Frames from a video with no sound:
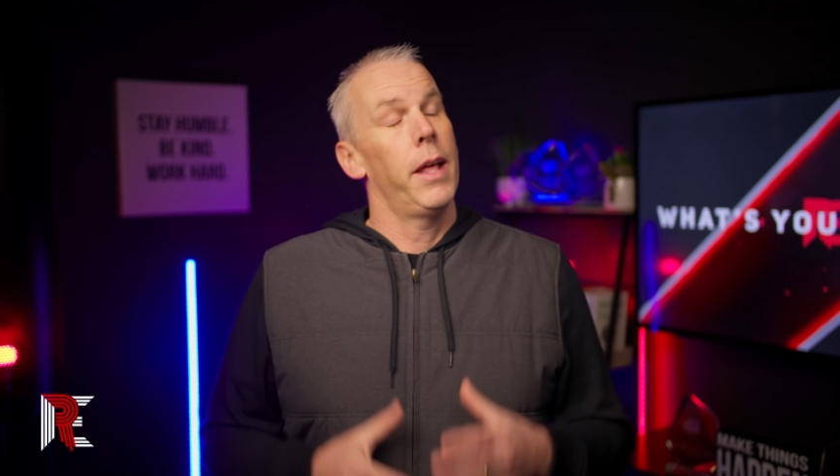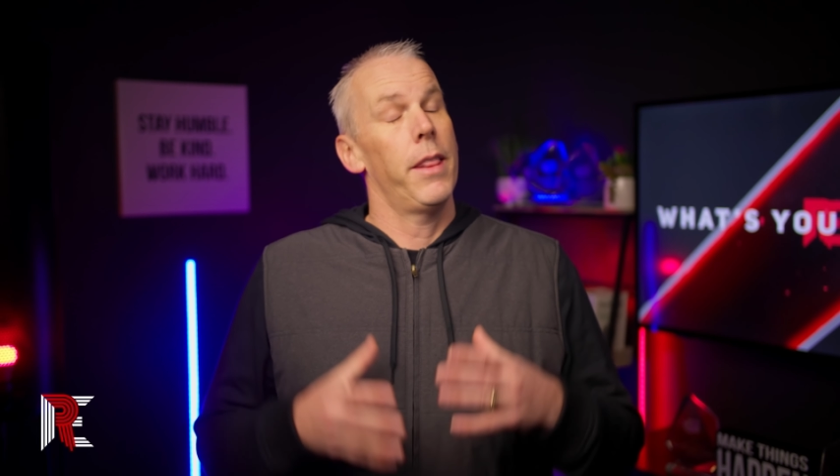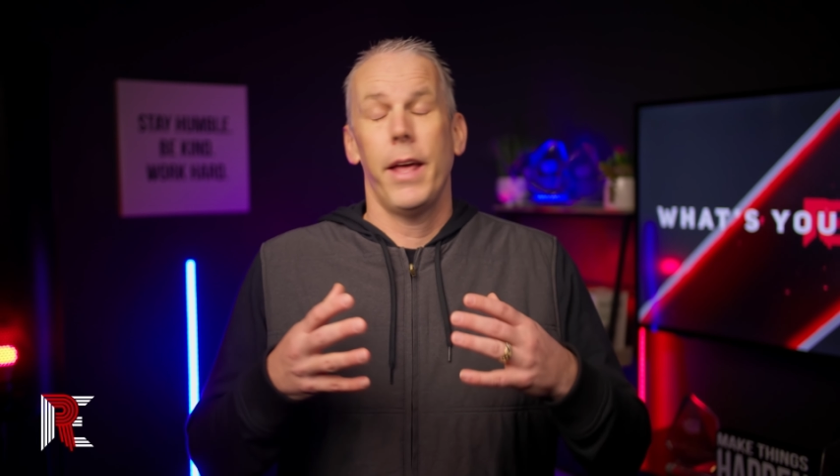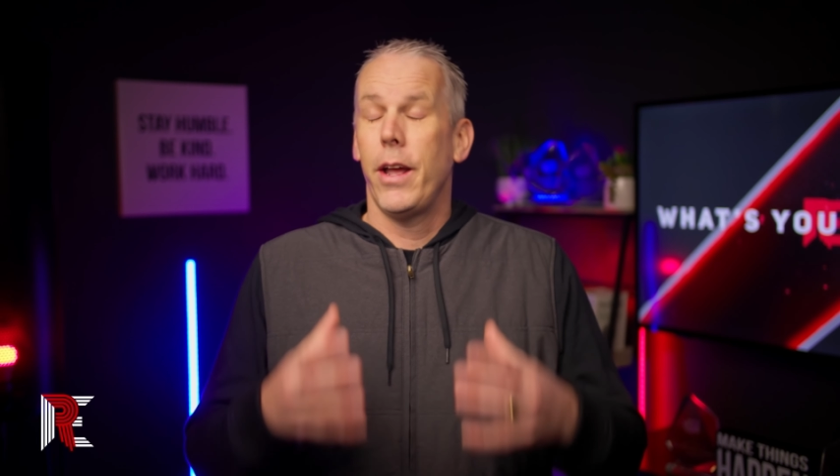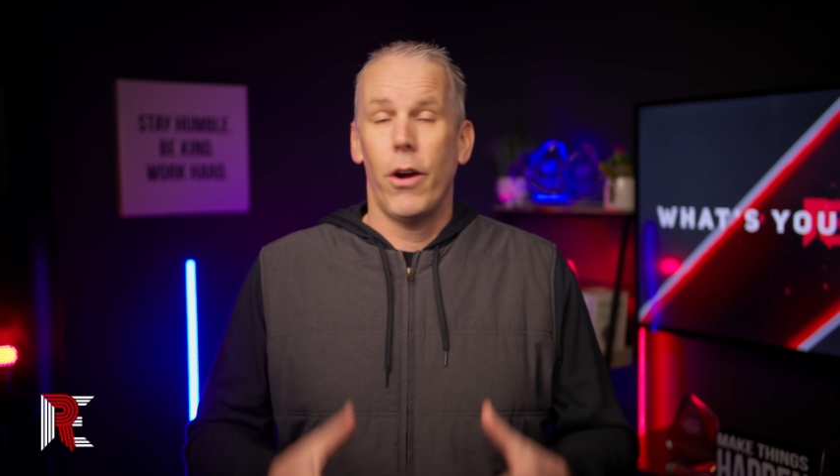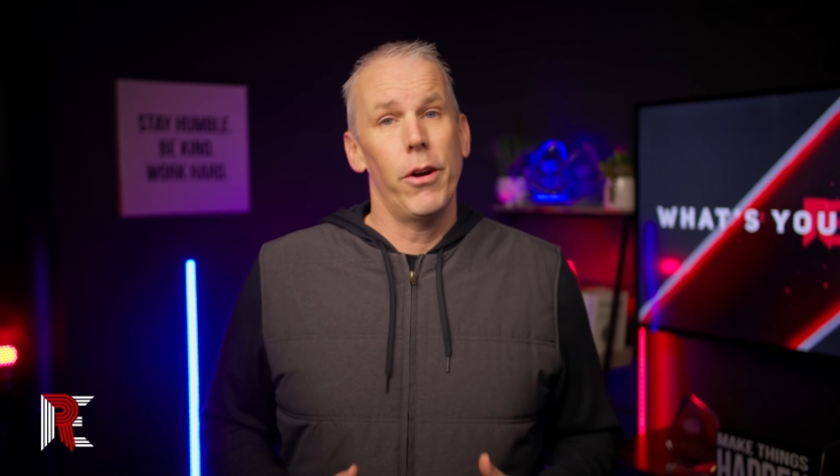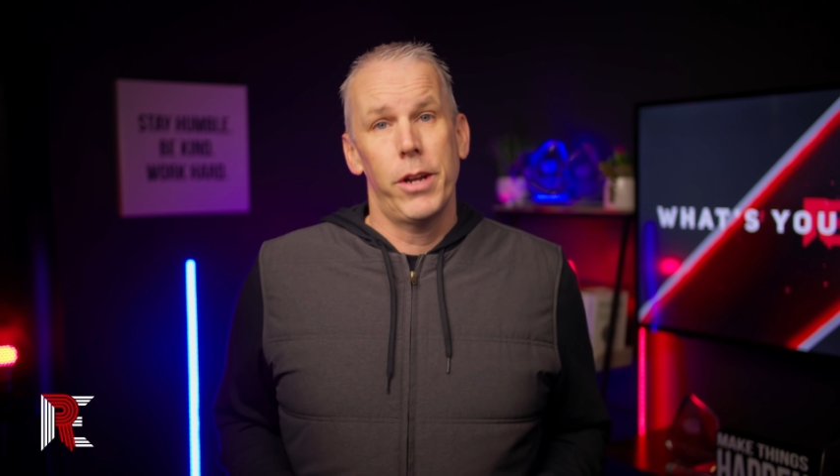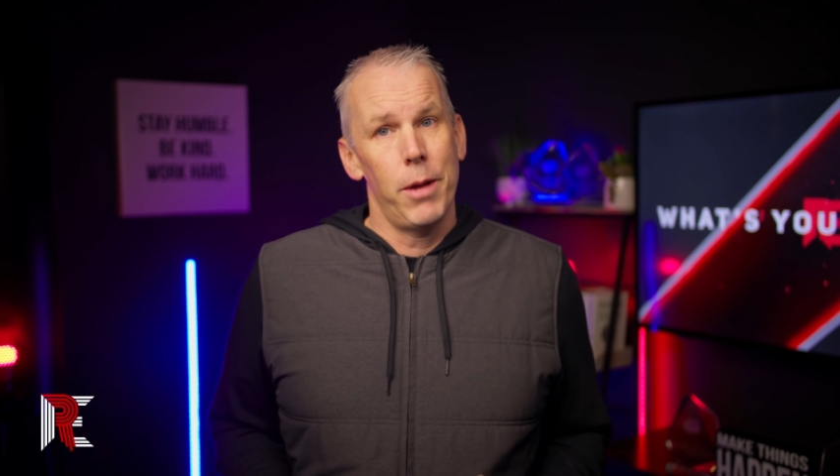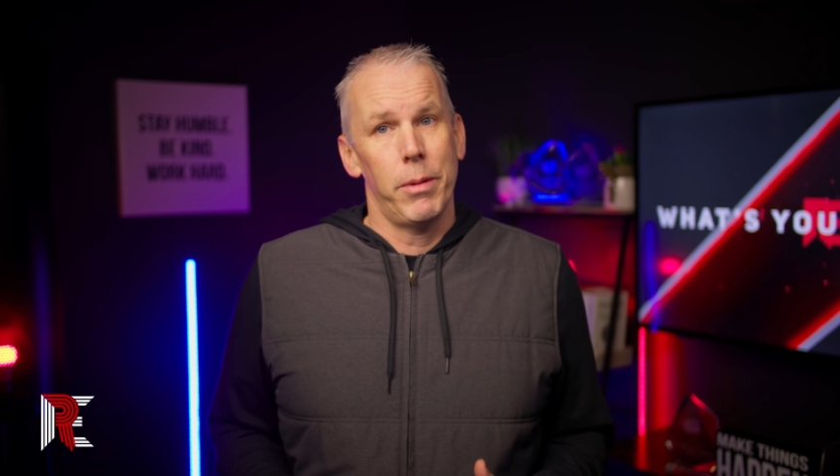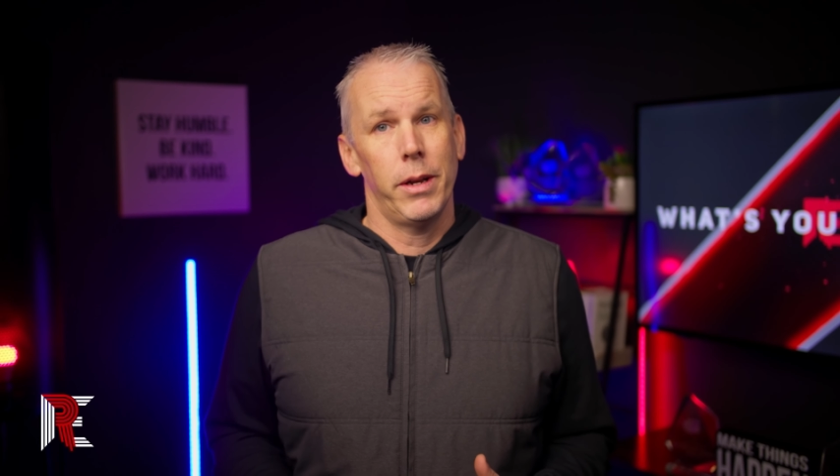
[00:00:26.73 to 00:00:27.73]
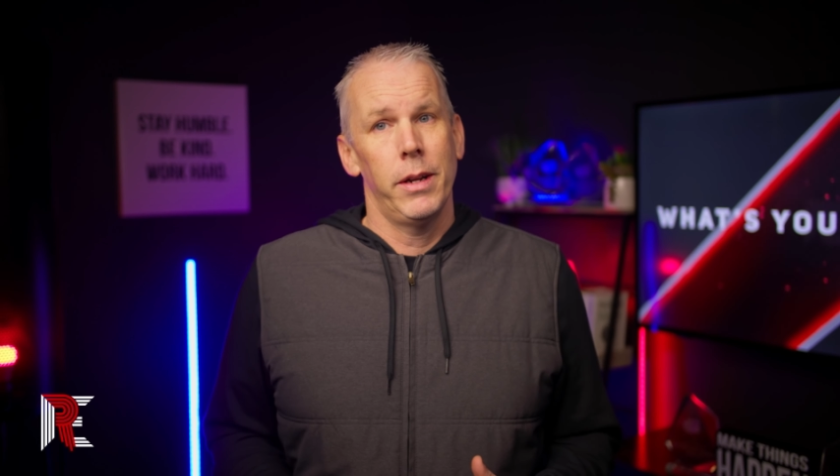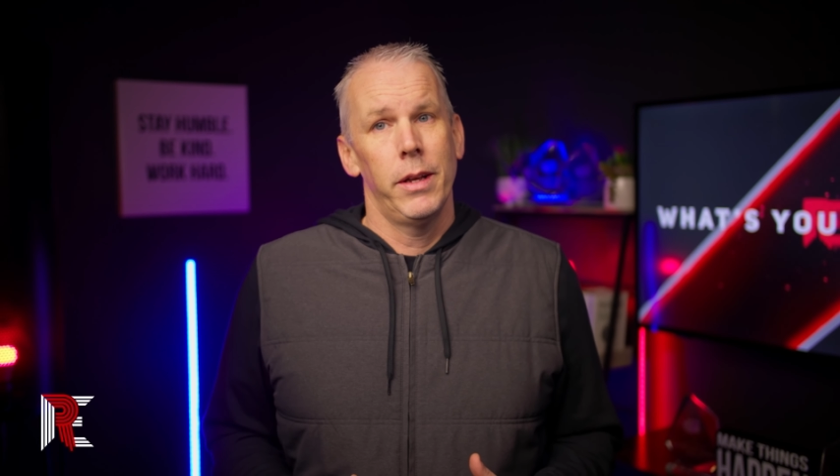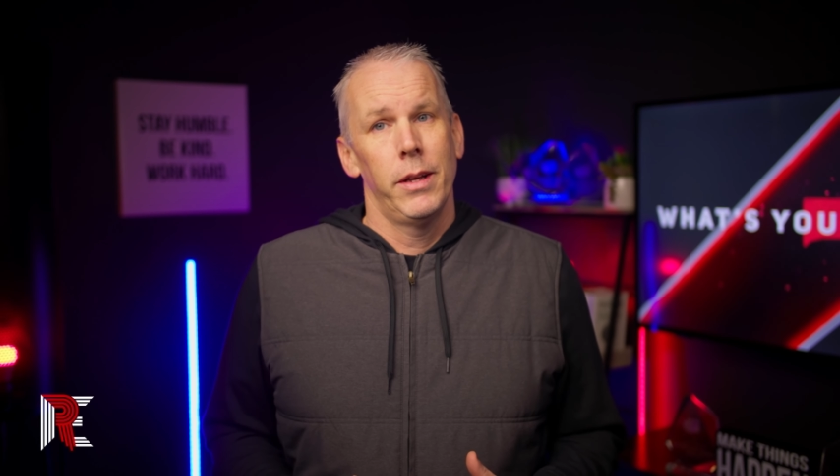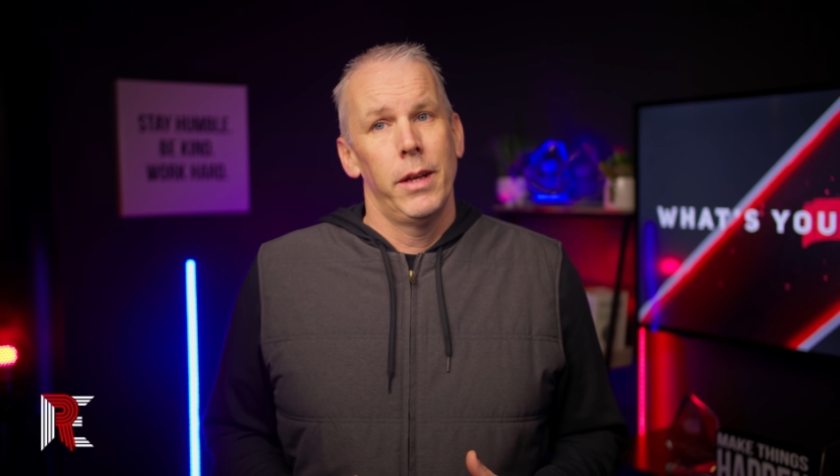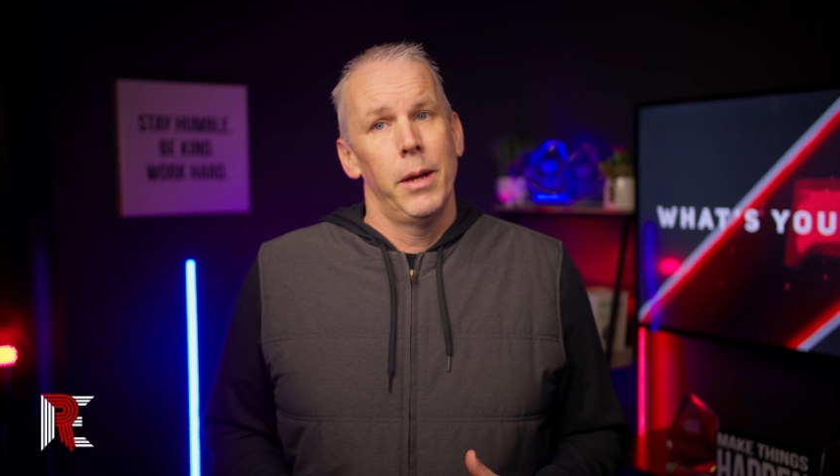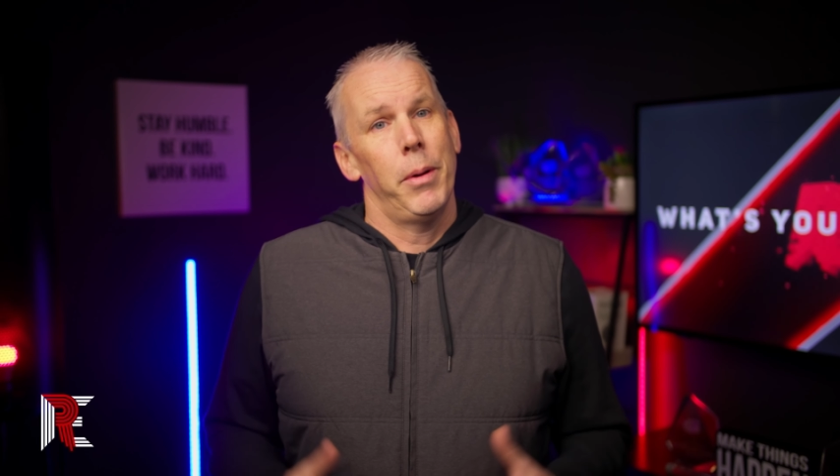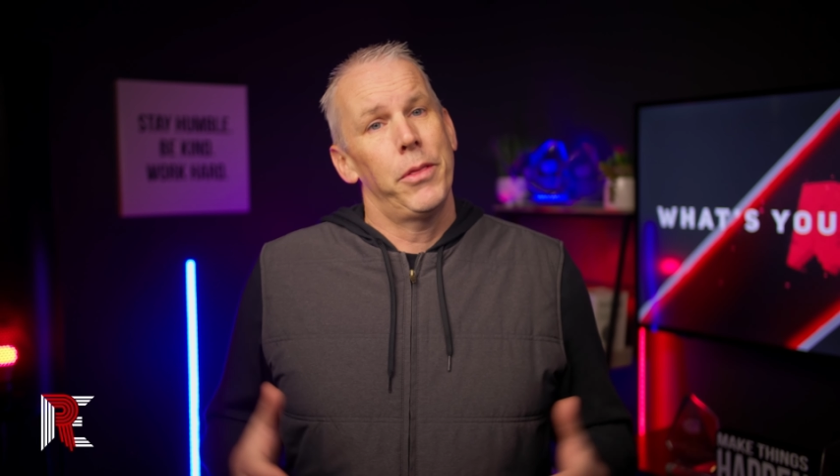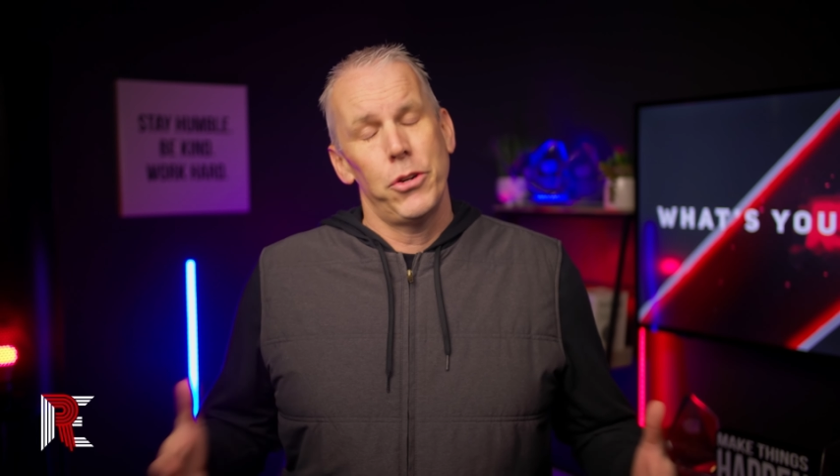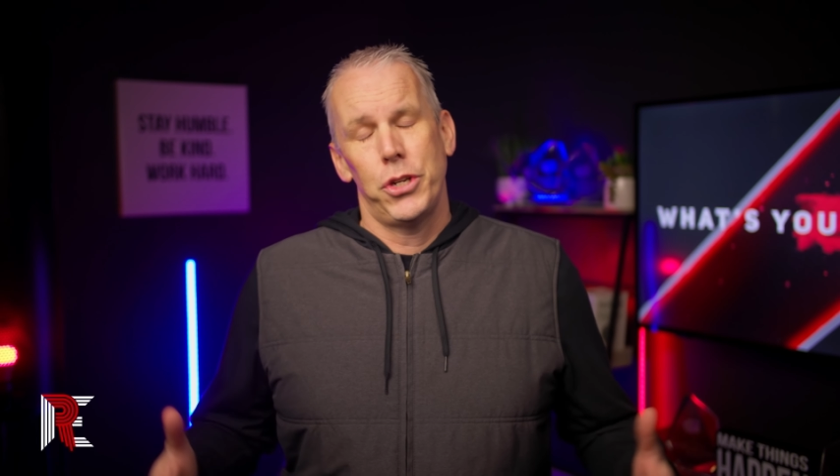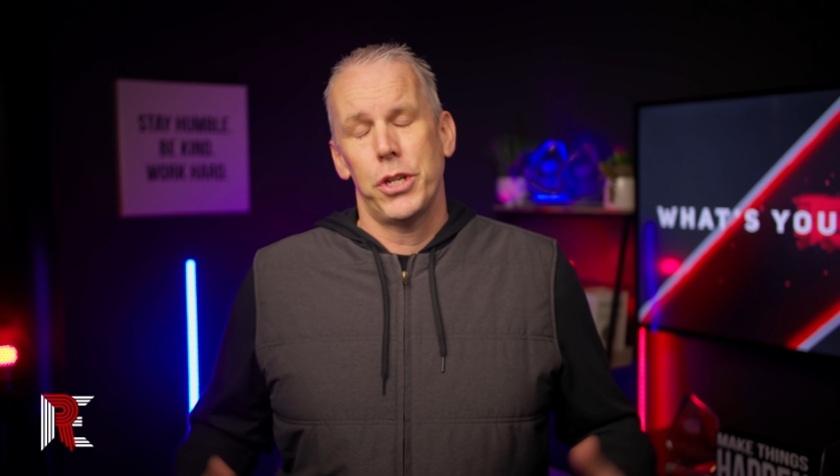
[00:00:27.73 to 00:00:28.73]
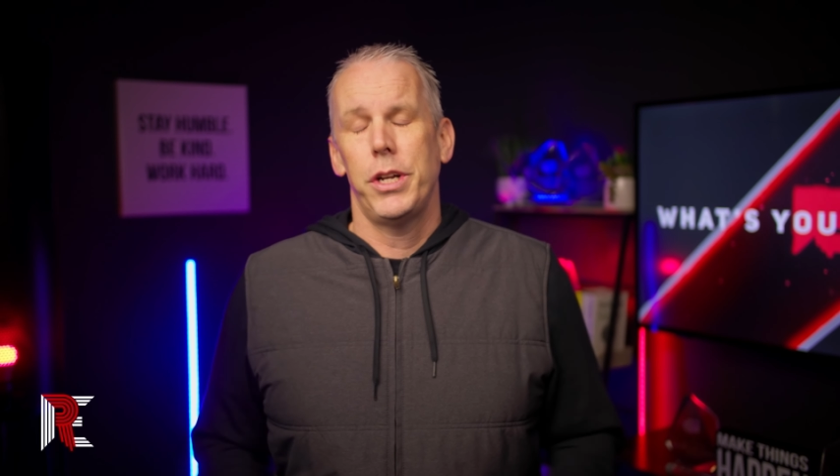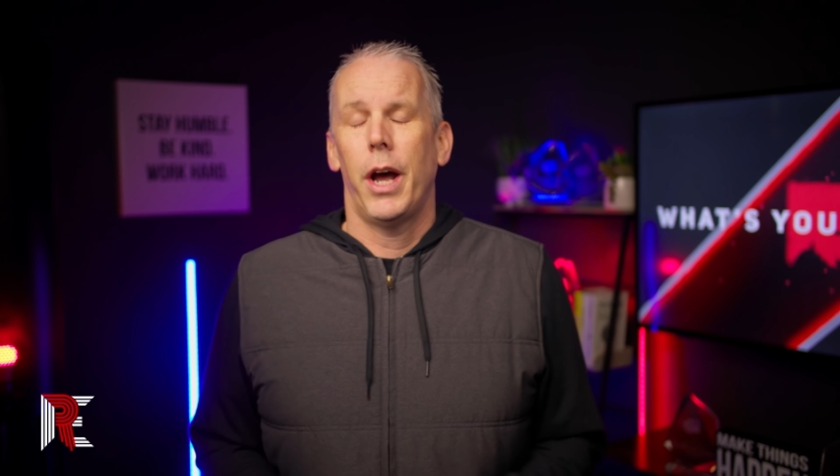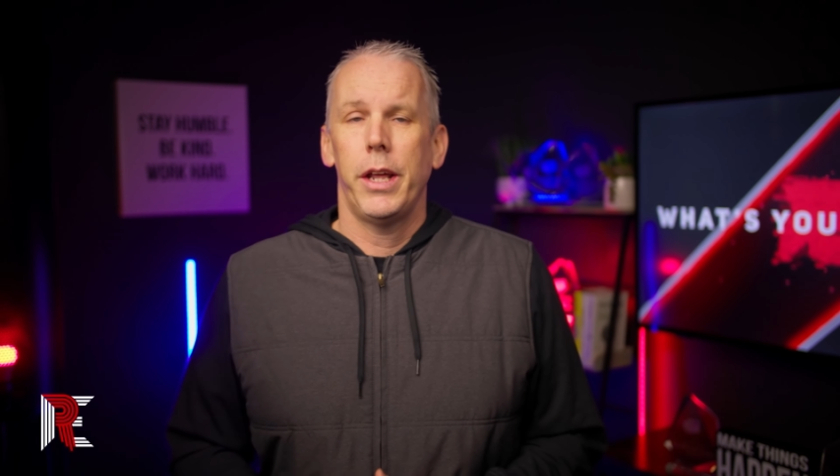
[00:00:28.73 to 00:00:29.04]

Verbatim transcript: They are coming, but they're just not